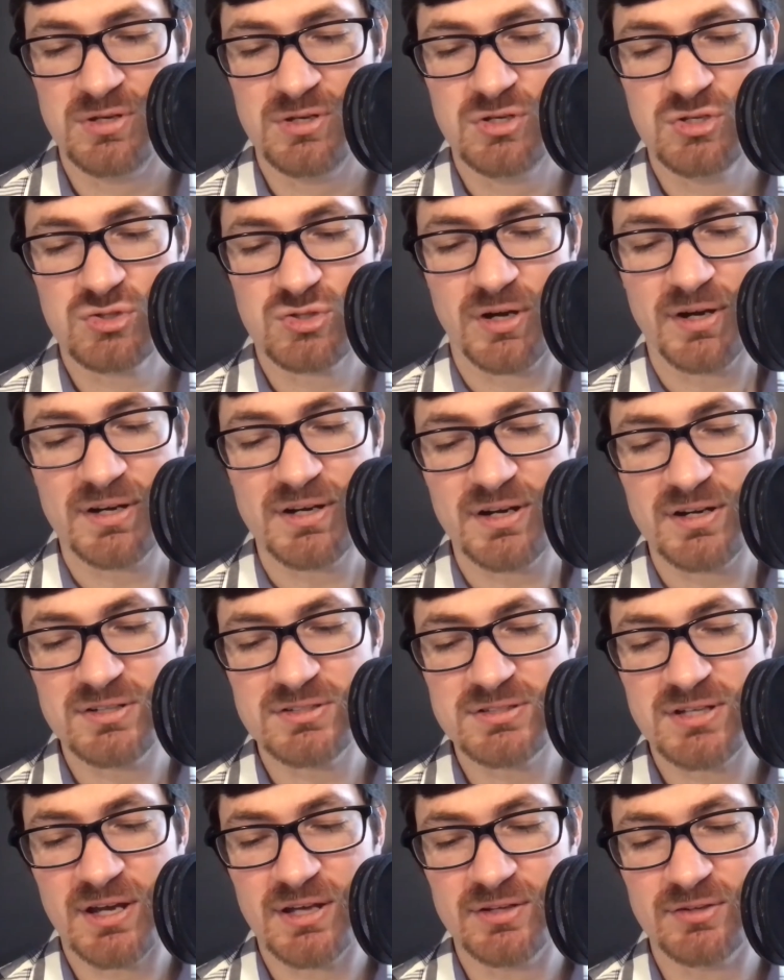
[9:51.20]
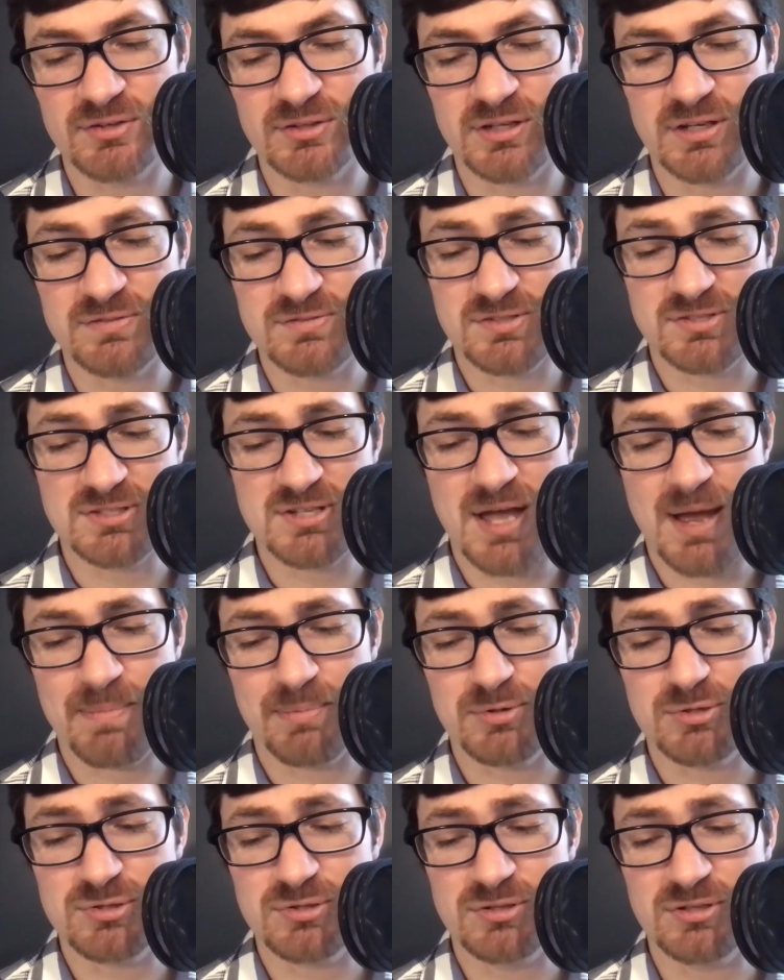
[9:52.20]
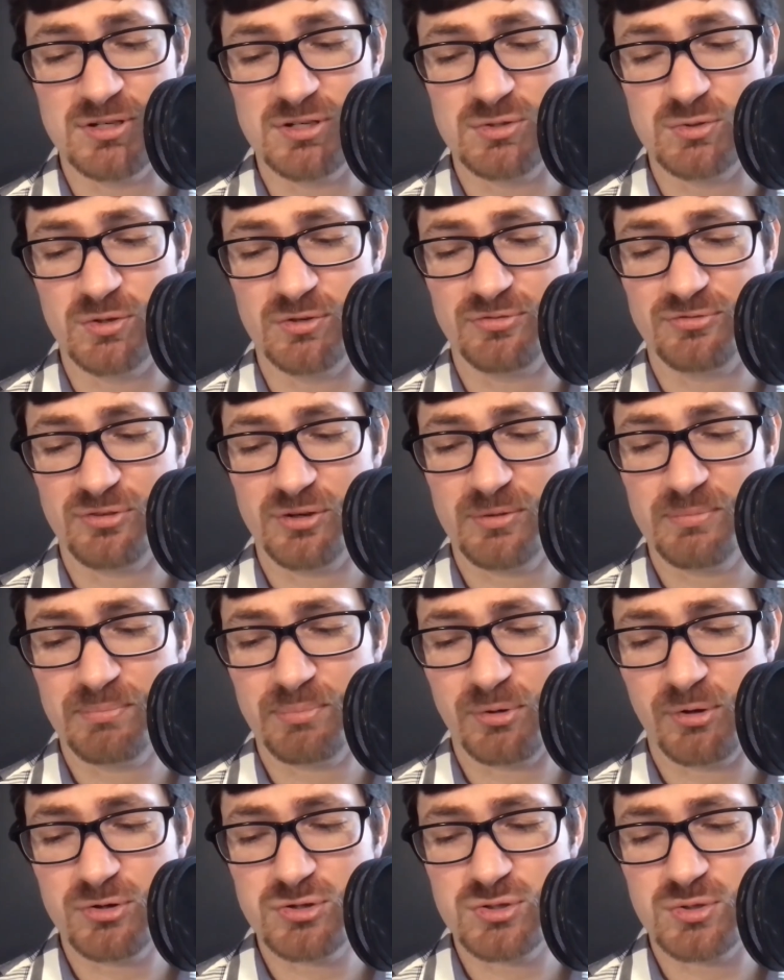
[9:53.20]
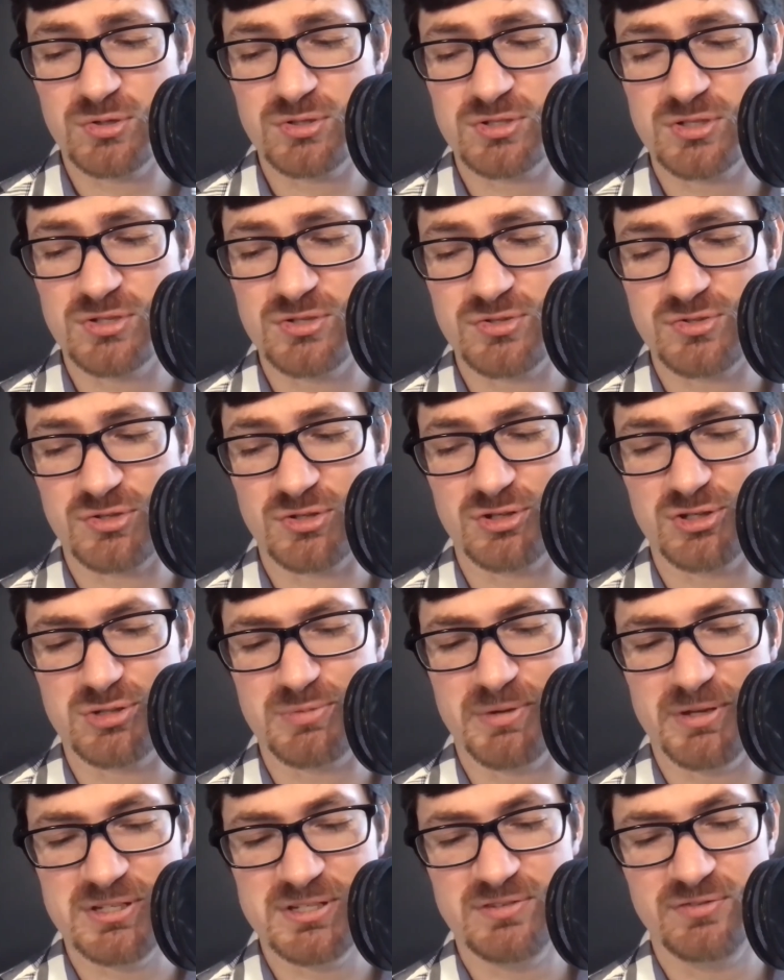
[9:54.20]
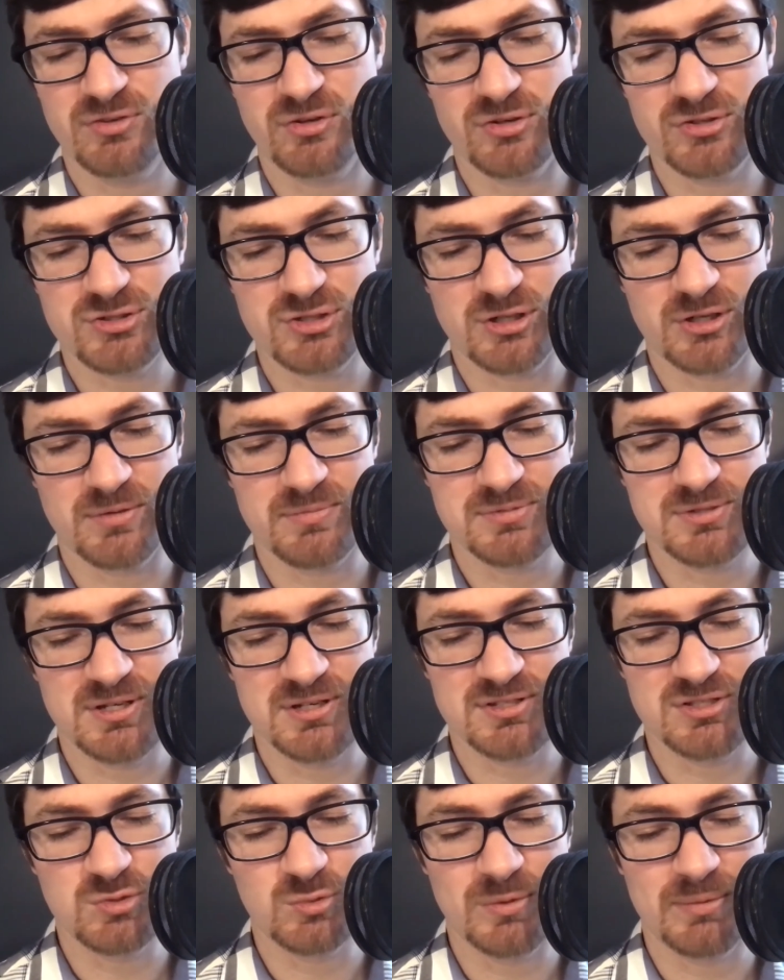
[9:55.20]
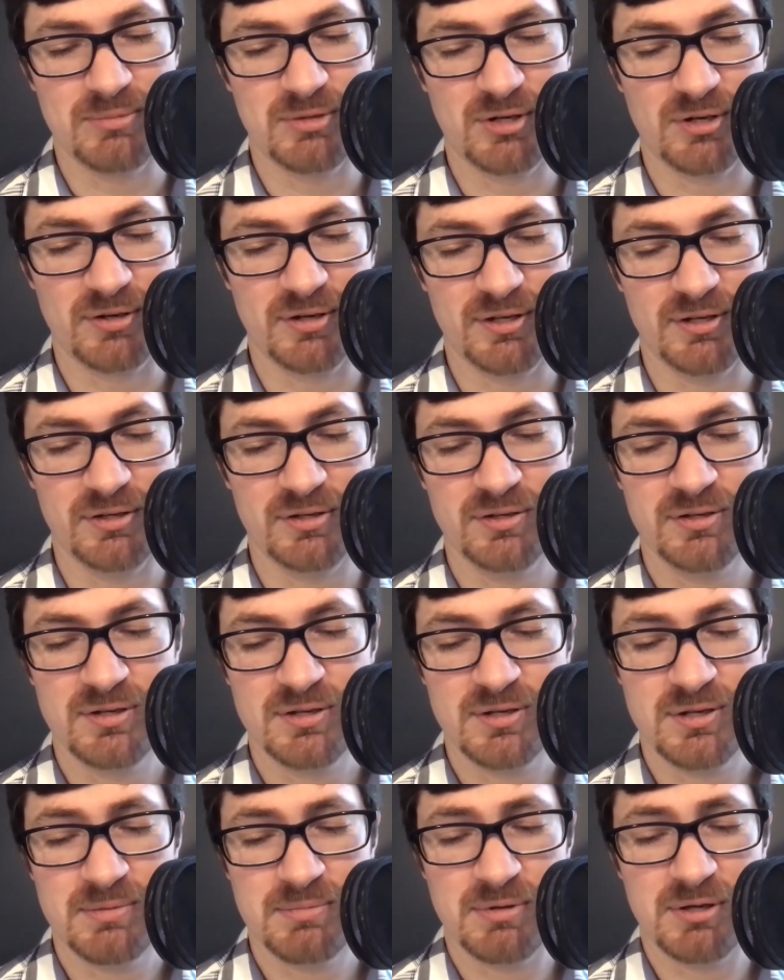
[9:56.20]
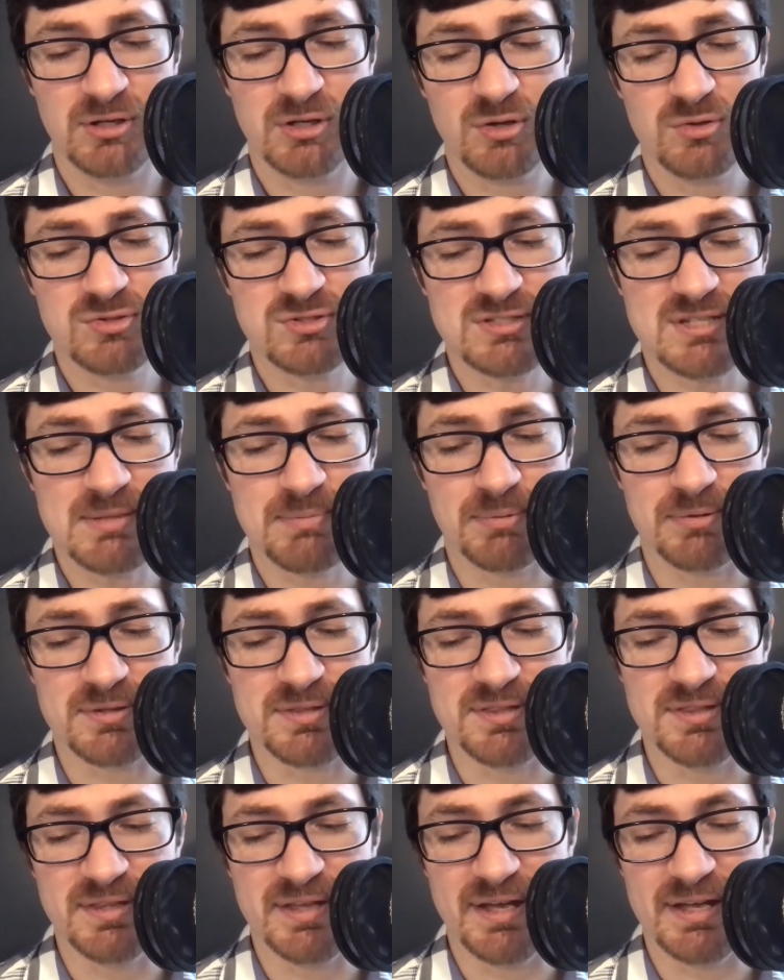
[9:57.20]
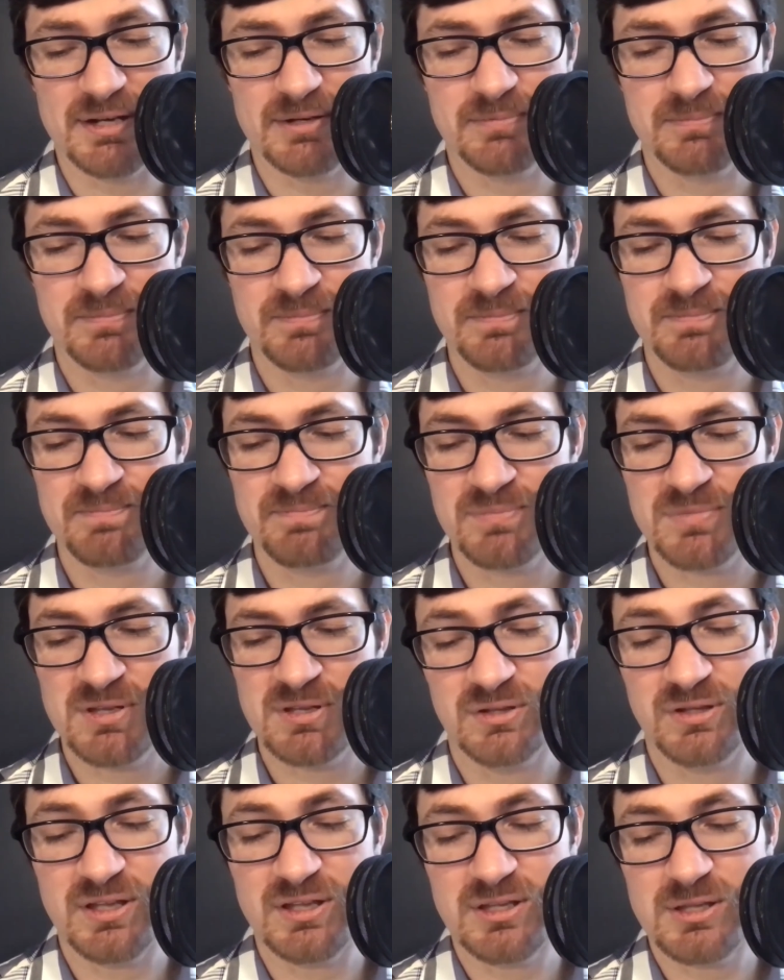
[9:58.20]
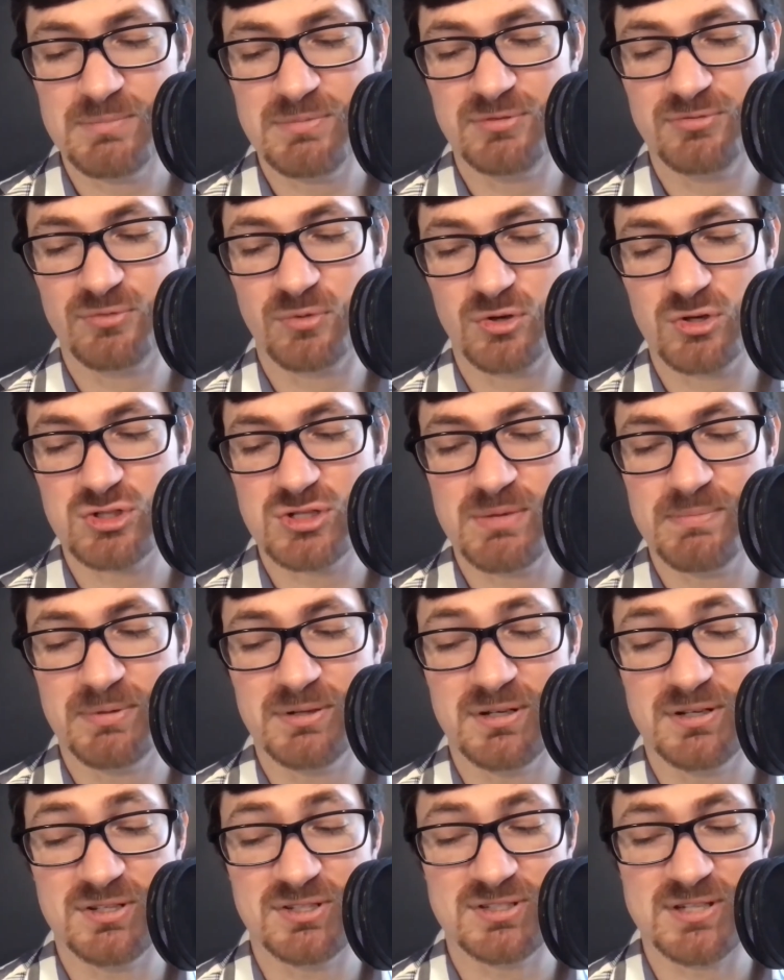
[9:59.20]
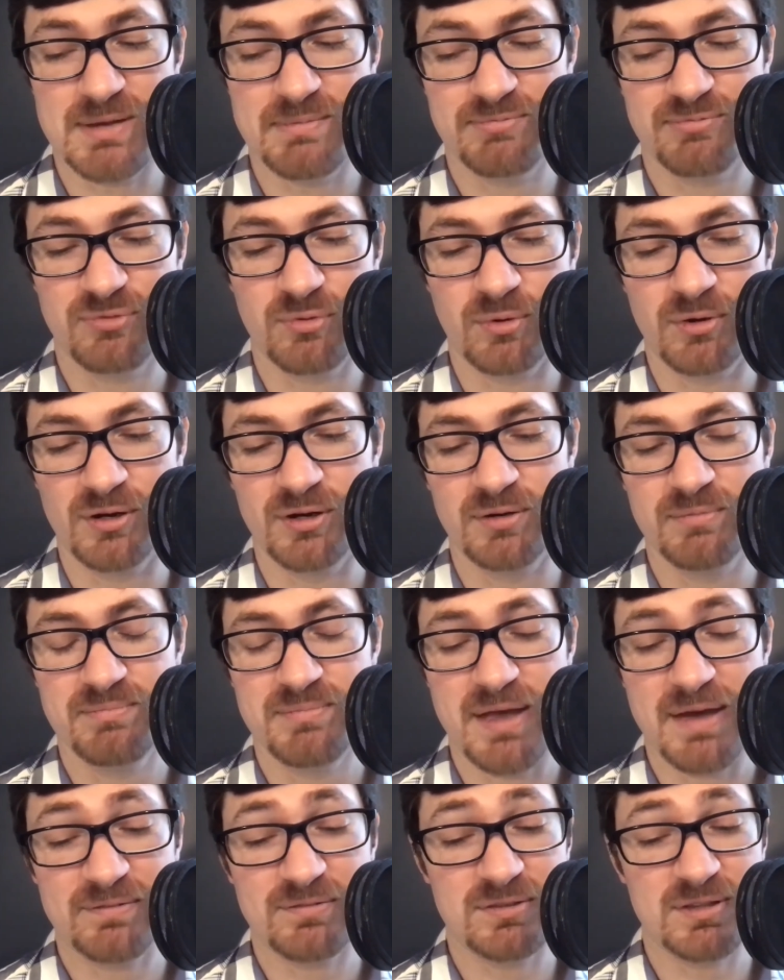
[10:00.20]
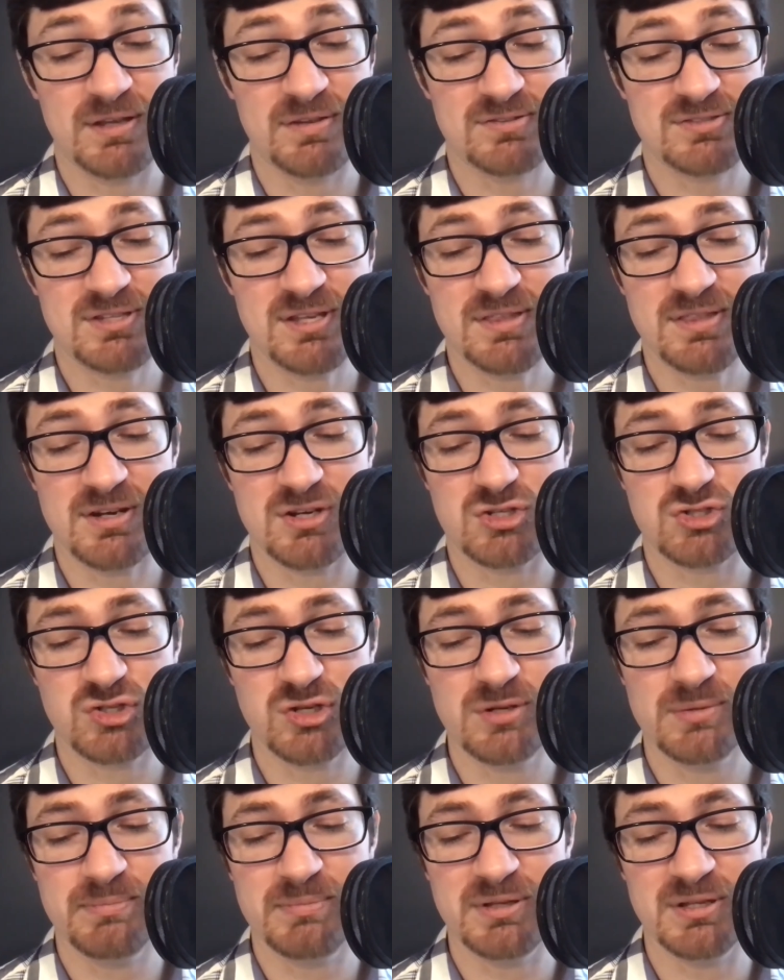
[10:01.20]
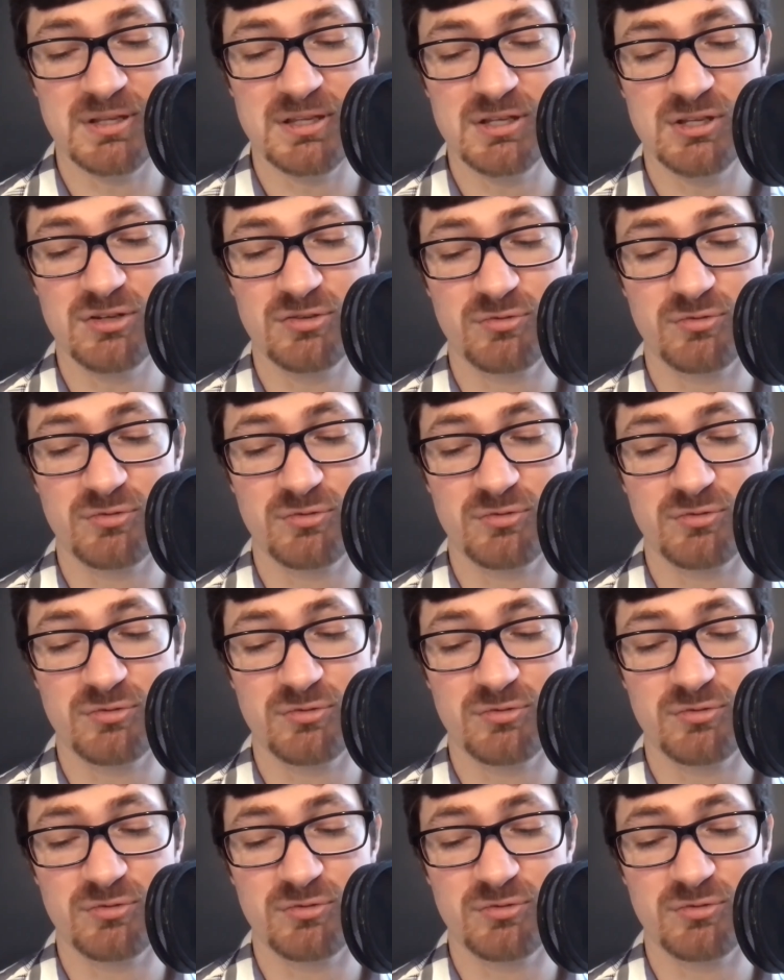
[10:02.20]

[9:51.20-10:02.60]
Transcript: Trotting out a toddler gives us an opportunity to affirm pro-choice concerns about difficult circumstances women are in, but it goes deeper than that. Lately, before jumping into step 4, after they have said that it shouldn't be legal